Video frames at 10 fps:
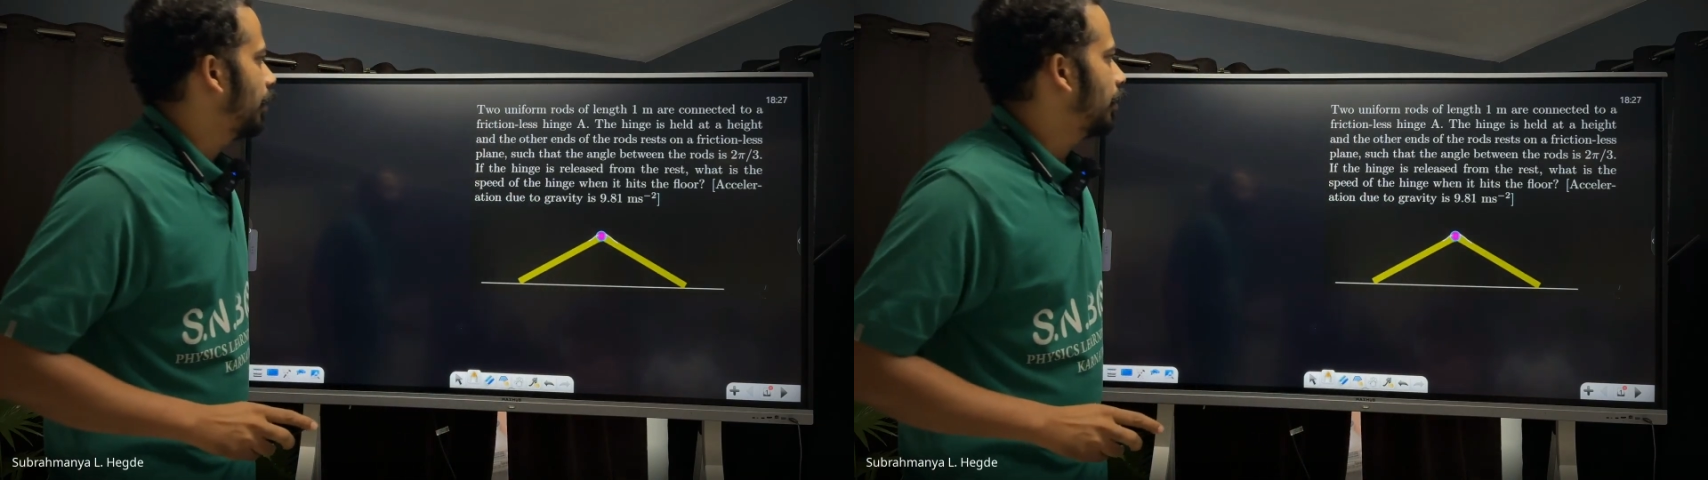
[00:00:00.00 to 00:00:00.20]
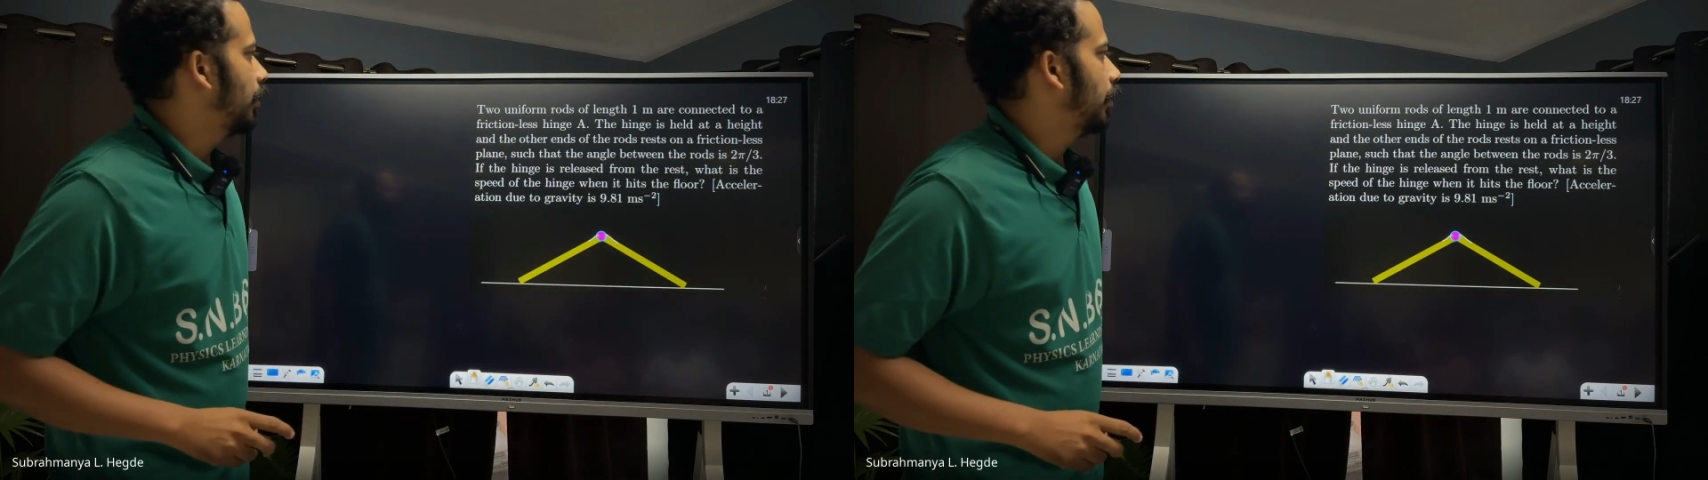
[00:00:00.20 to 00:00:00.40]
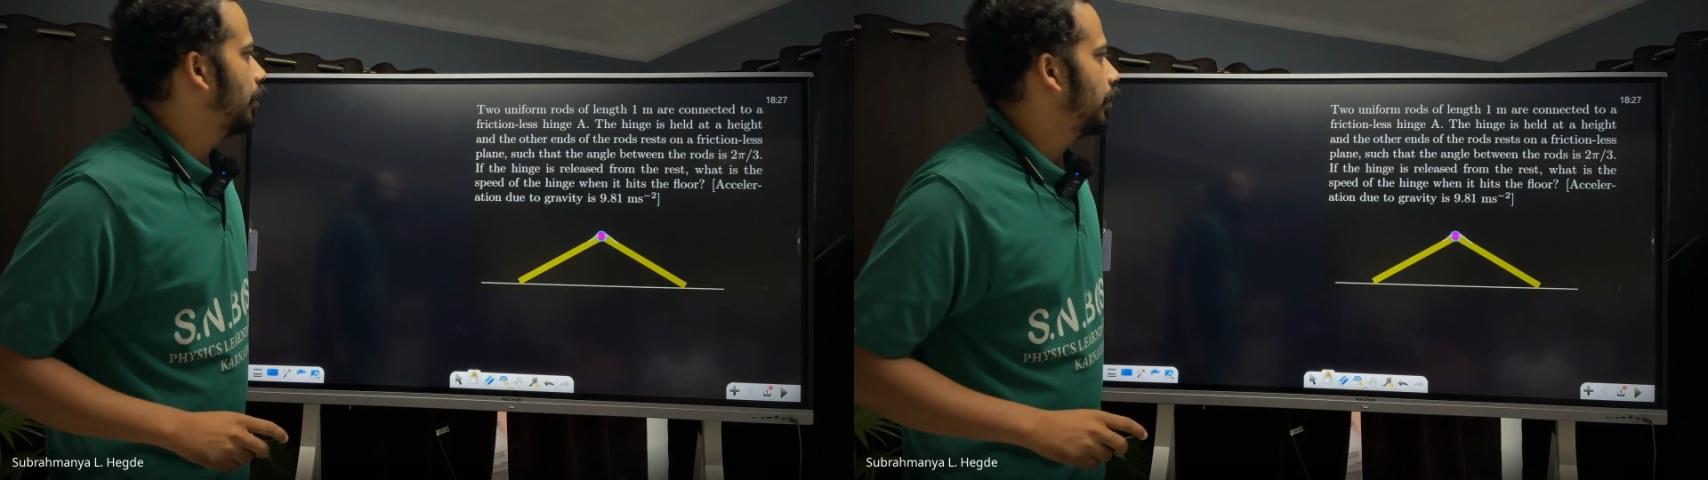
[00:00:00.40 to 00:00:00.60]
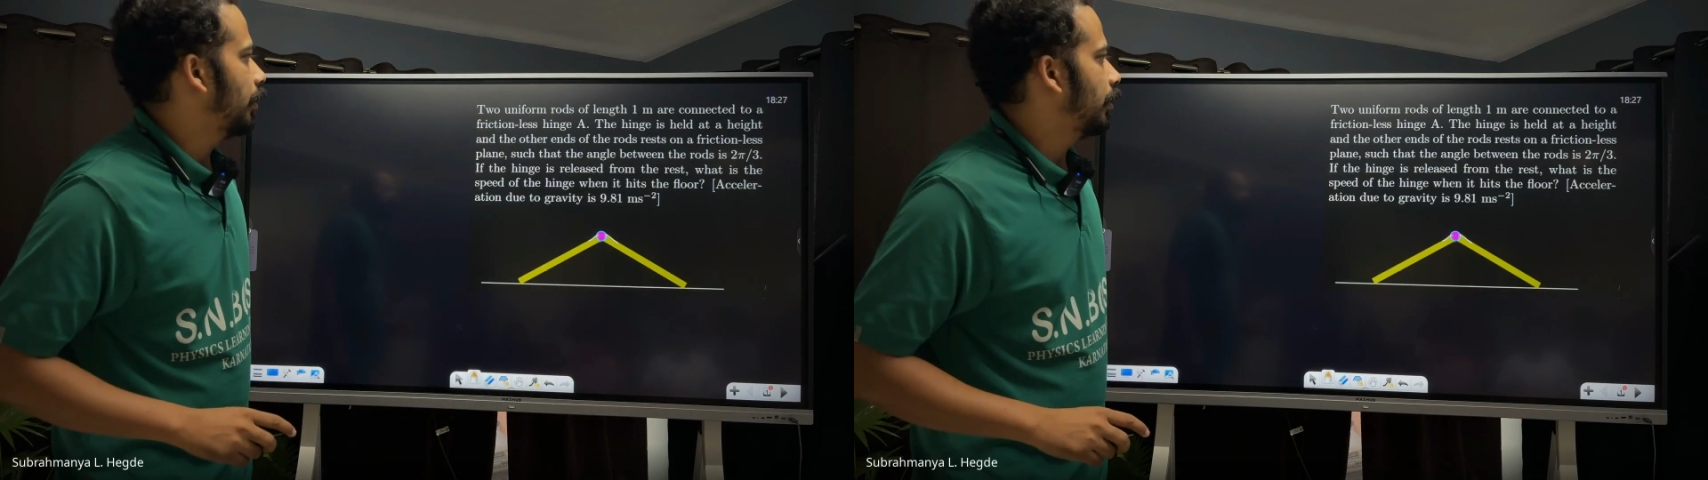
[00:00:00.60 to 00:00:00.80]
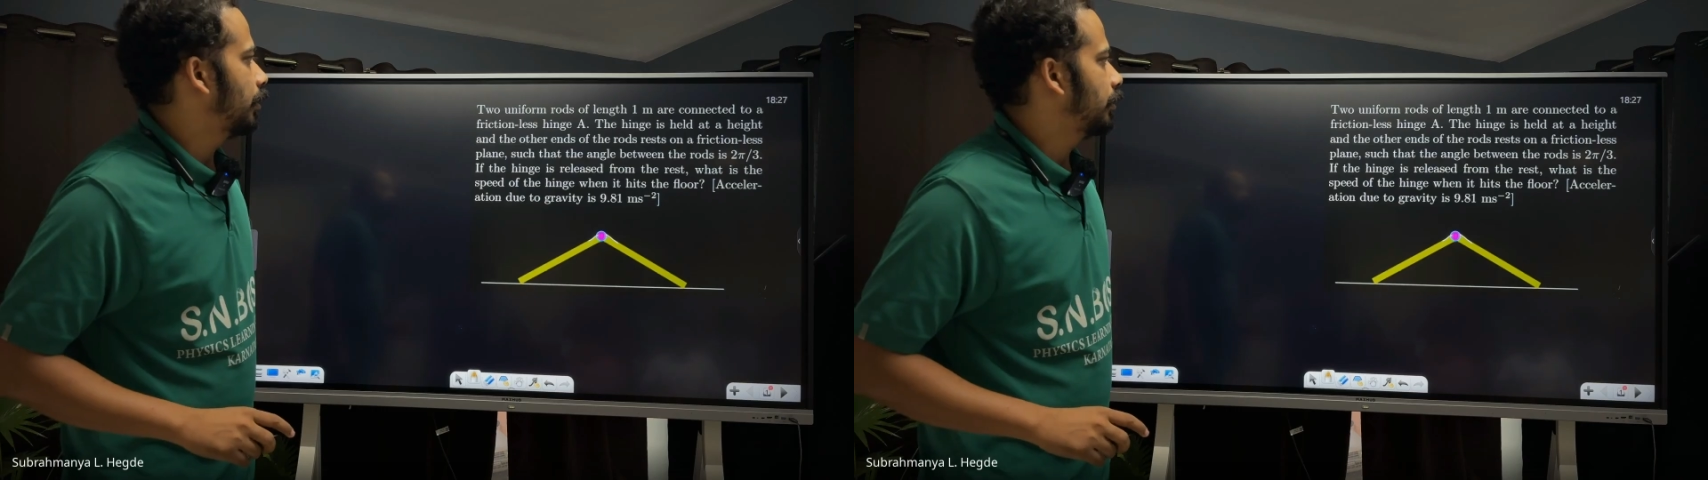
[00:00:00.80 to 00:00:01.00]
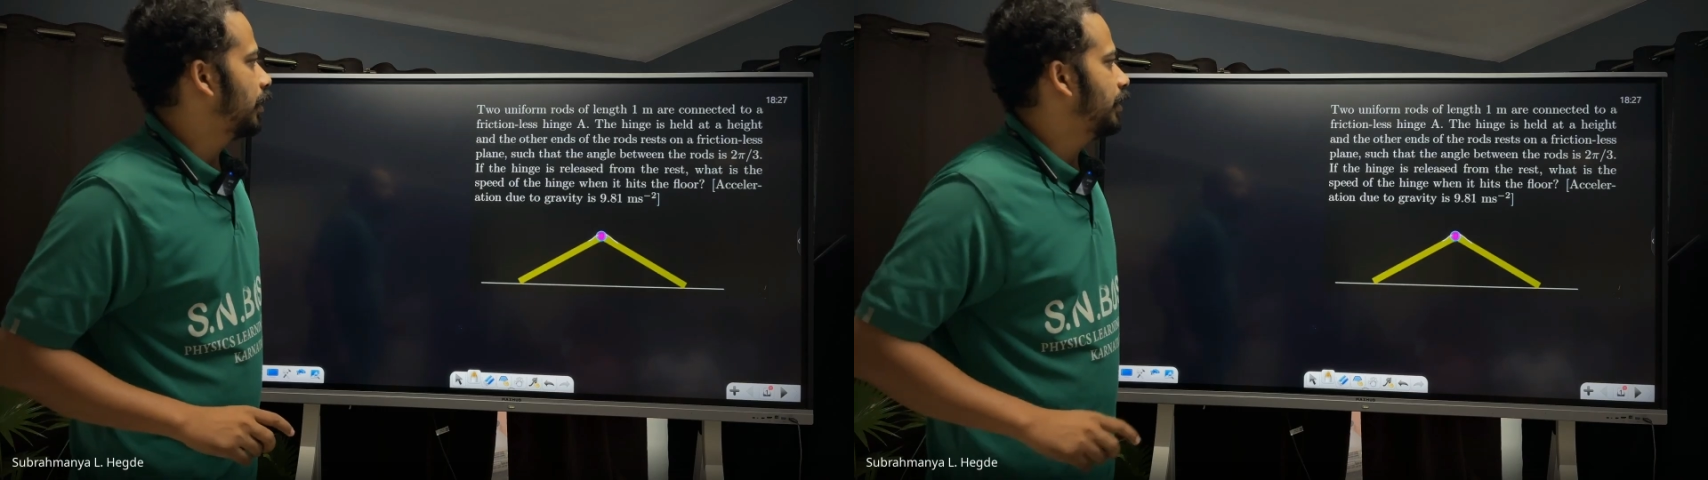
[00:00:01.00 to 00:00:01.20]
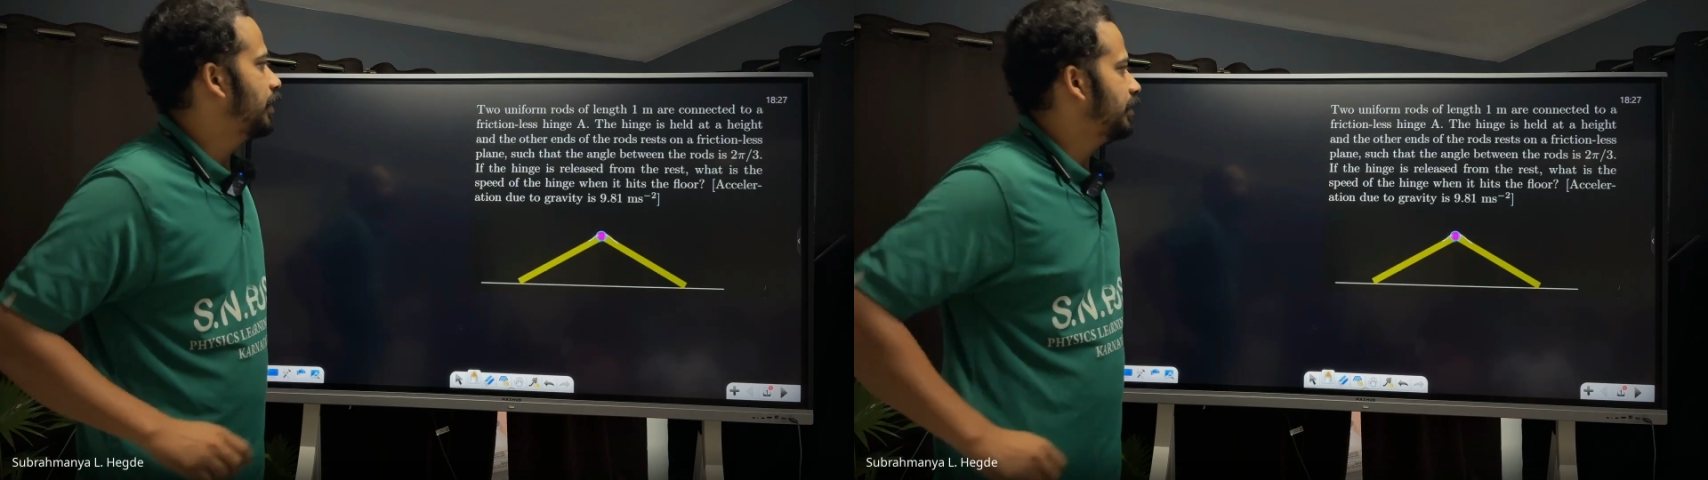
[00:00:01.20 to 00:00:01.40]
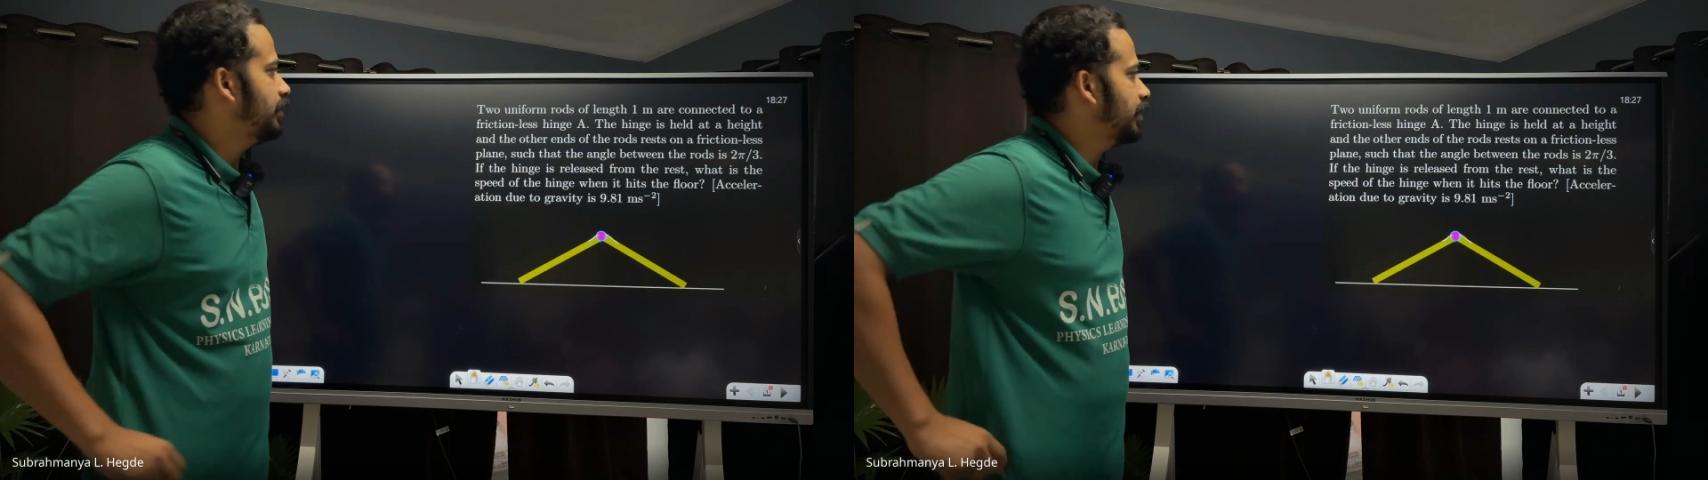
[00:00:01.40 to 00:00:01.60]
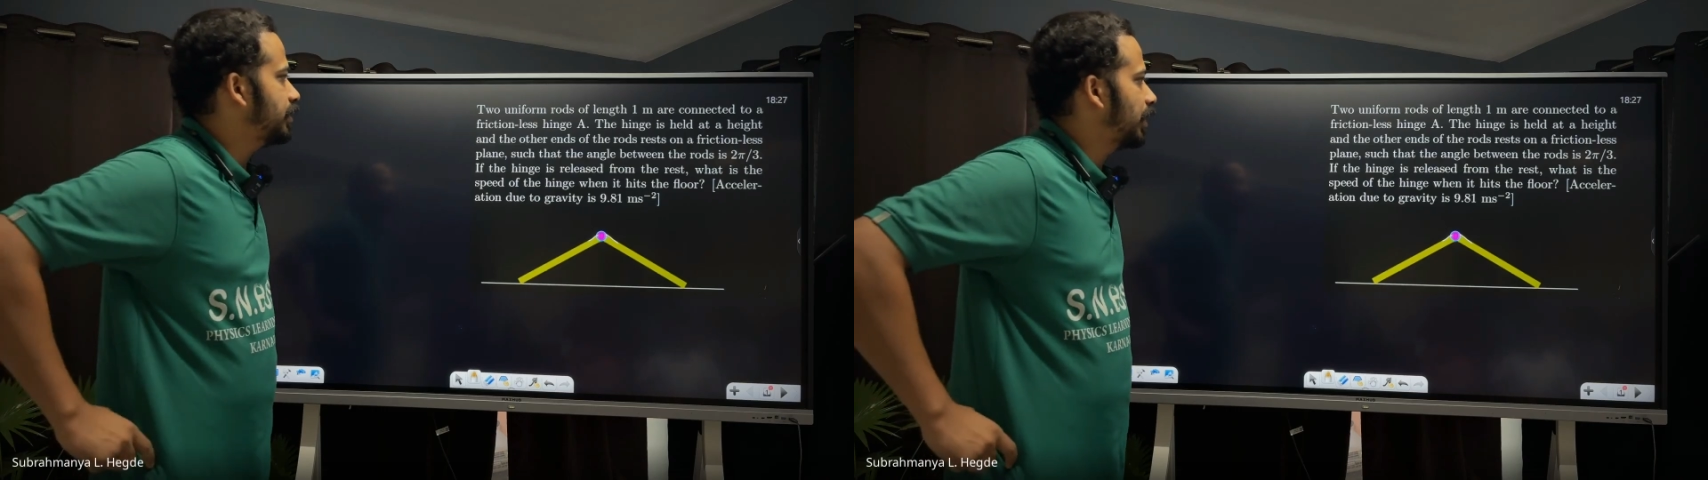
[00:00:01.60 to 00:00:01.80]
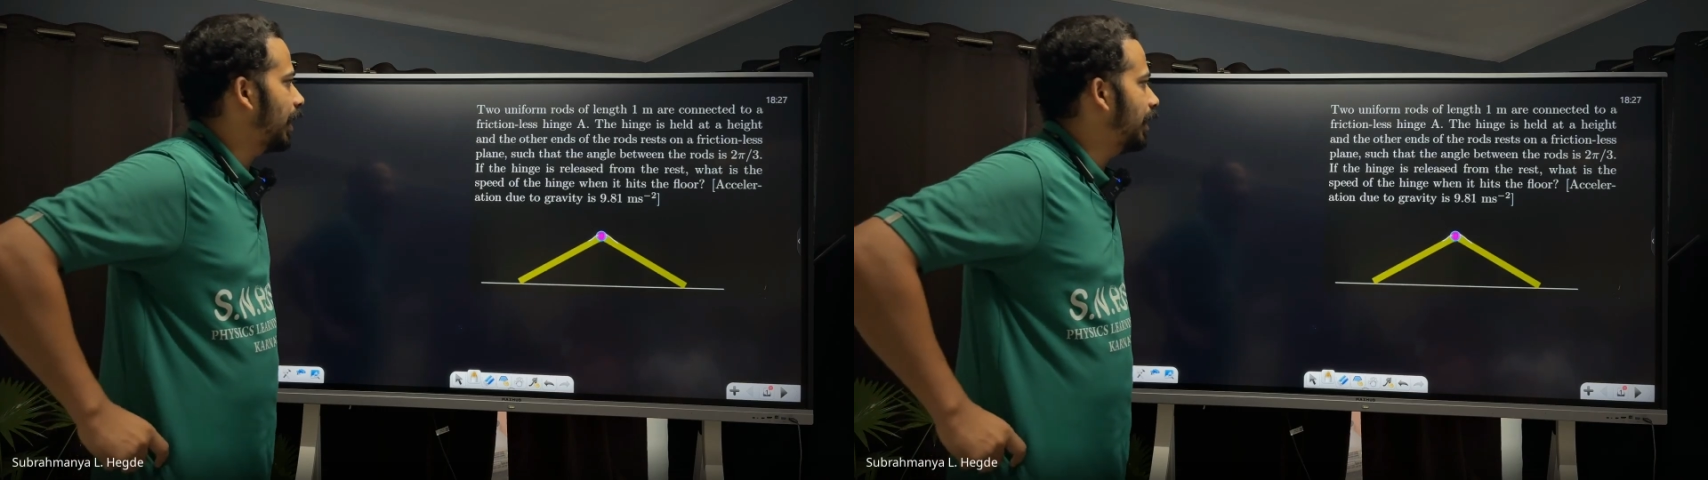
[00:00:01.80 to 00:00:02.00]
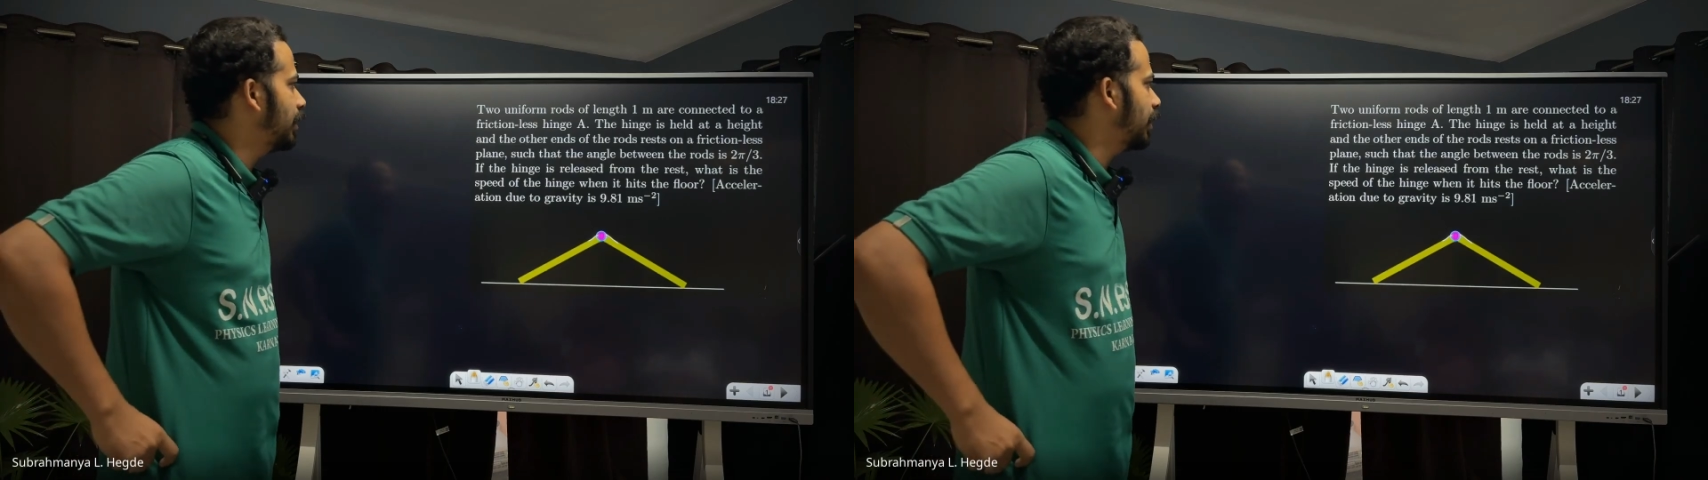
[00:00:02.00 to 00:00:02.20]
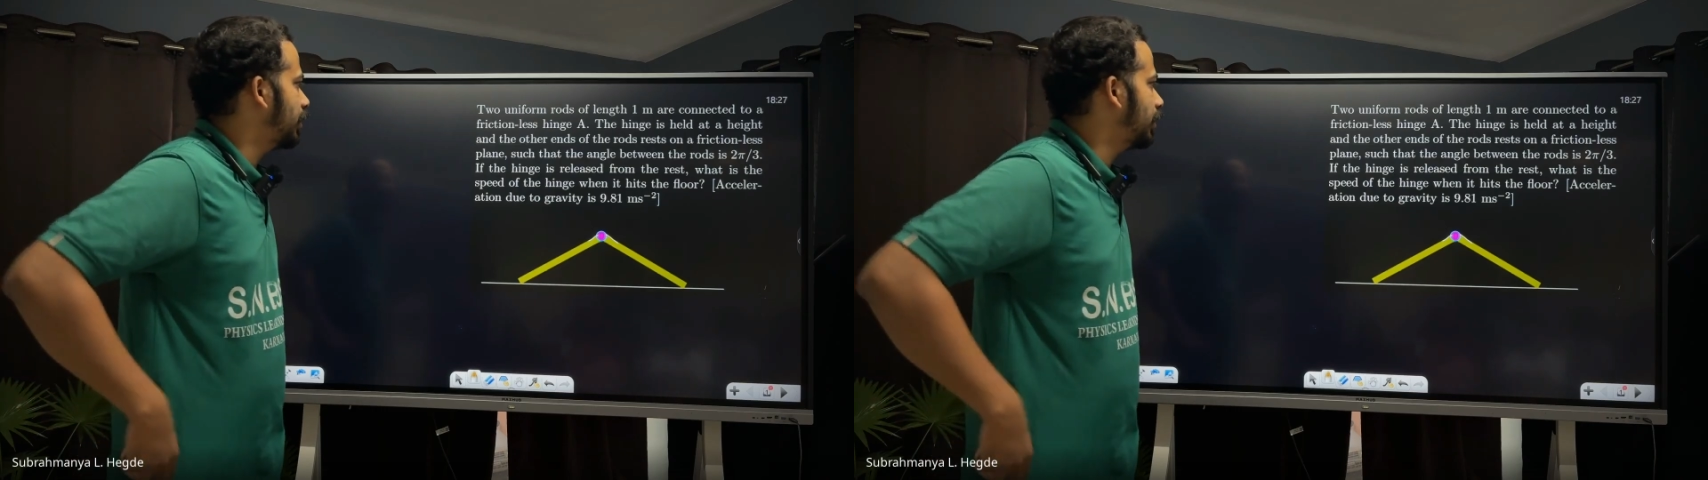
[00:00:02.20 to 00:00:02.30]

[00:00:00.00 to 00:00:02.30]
The hinge is held at